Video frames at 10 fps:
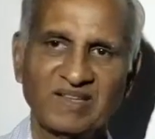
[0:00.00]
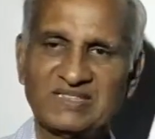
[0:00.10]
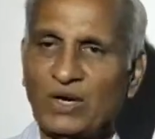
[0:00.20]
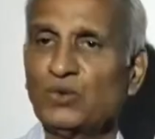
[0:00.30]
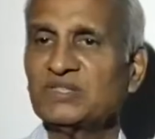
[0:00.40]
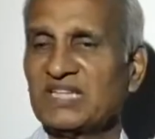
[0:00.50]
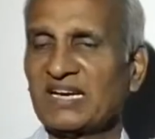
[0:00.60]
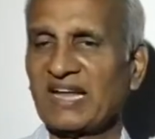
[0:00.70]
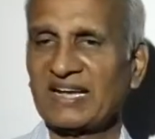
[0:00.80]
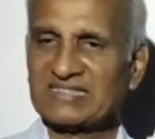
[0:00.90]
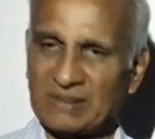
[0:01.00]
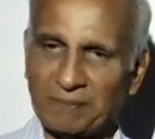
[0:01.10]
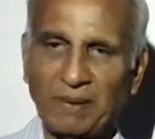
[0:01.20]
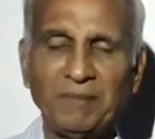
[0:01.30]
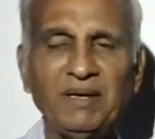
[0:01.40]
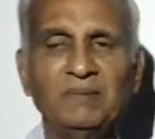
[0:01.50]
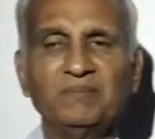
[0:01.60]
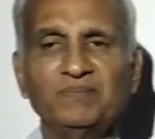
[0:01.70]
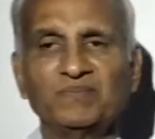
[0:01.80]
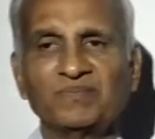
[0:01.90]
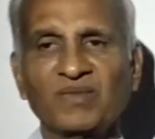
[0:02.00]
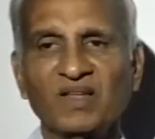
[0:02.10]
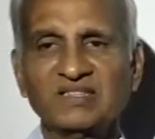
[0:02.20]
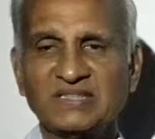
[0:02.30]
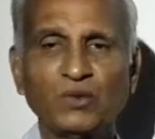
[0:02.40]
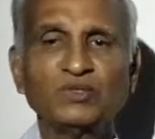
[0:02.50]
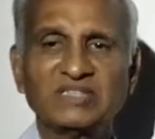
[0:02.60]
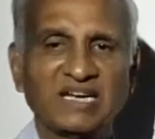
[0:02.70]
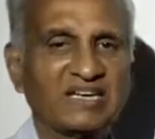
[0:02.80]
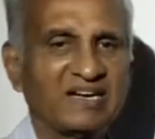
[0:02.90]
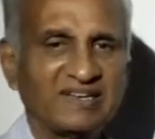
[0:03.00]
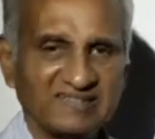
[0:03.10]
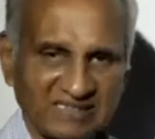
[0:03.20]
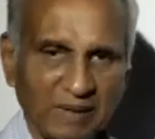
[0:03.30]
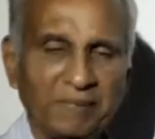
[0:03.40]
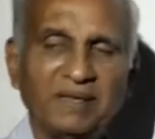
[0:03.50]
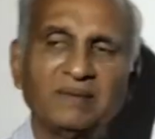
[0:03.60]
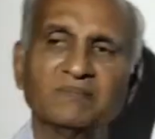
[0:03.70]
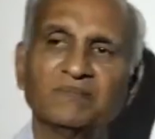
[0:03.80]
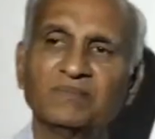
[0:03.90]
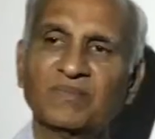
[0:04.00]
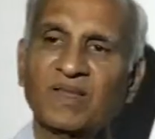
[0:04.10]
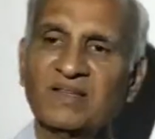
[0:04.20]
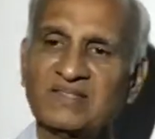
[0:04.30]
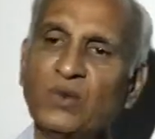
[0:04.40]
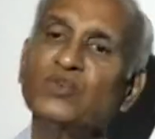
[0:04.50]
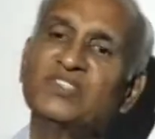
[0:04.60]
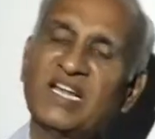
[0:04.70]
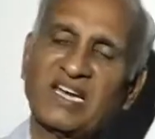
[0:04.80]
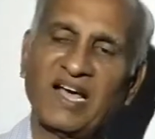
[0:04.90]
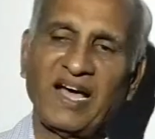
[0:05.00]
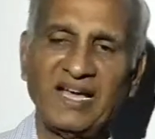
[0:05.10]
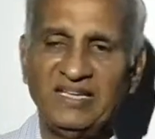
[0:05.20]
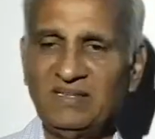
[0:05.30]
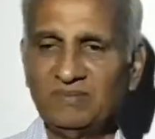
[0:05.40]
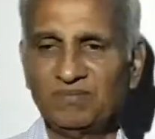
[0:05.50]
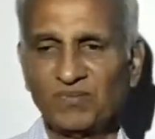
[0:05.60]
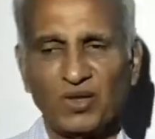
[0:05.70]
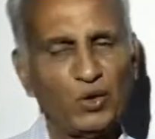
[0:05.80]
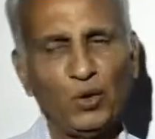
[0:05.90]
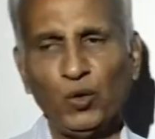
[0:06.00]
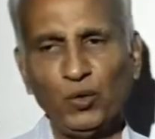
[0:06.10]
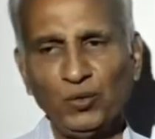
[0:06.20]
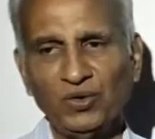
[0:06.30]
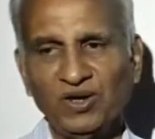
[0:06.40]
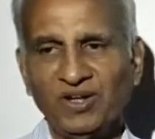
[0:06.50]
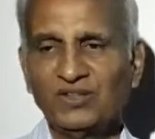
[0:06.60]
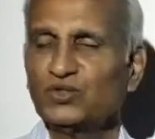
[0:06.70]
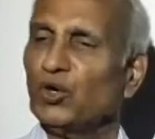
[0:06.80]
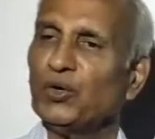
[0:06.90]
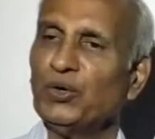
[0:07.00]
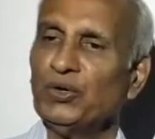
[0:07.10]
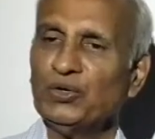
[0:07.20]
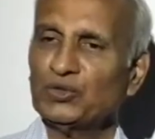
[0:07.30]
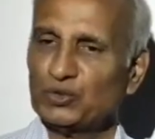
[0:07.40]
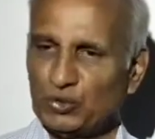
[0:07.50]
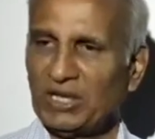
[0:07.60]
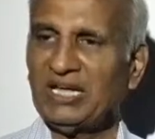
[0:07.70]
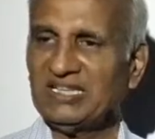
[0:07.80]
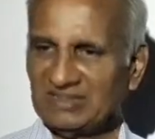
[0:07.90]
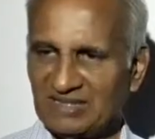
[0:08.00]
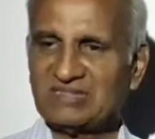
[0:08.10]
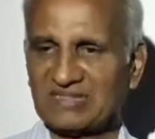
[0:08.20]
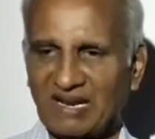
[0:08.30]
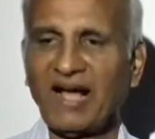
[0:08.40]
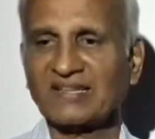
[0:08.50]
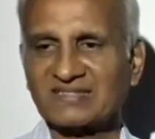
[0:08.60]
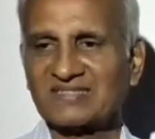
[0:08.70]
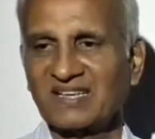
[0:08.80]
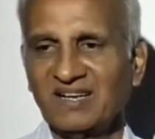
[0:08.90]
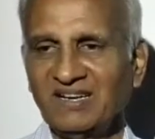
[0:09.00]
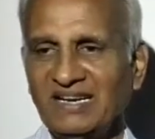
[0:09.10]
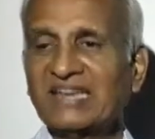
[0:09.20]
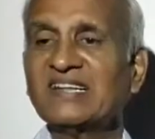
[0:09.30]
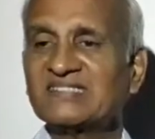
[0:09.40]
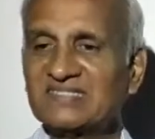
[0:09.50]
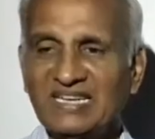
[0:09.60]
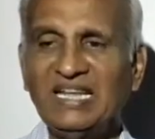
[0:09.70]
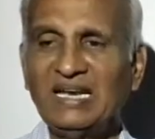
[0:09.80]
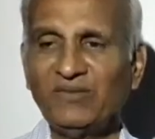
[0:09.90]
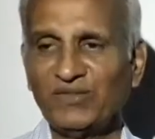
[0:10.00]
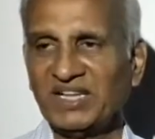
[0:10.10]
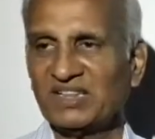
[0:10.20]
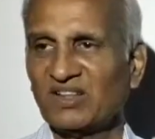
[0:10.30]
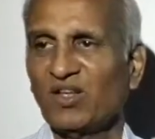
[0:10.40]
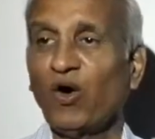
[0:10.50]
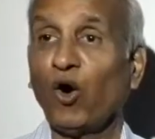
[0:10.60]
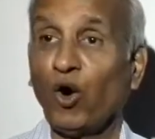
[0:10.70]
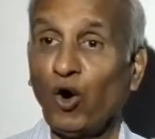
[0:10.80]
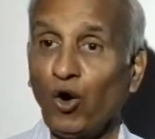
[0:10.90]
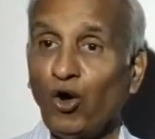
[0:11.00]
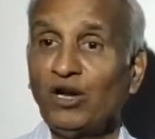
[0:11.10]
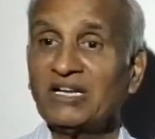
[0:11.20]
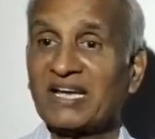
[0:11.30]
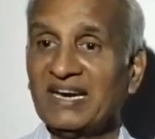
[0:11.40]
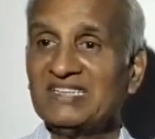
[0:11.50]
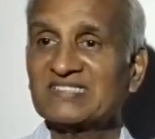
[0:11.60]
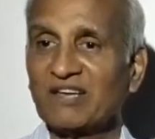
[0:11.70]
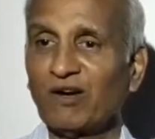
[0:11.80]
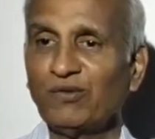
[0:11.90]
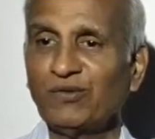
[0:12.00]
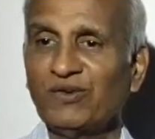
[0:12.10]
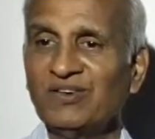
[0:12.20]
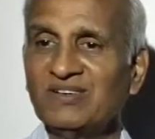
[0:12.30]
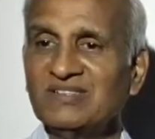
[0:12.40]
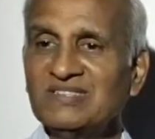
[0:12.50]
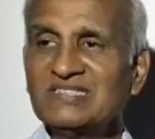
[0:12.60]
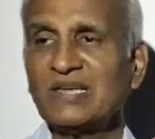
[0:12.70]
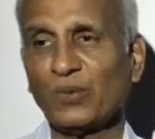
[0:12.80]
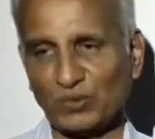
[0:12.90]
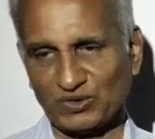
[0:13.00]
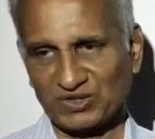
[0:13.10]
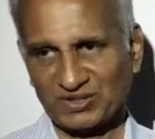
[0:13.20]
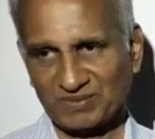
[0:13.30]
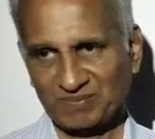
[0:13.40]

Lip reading: Sounds that are acceptable, sounds that are disturbing, sounds that are high, low. So, today in this class, let us deal with all kinds of sounds.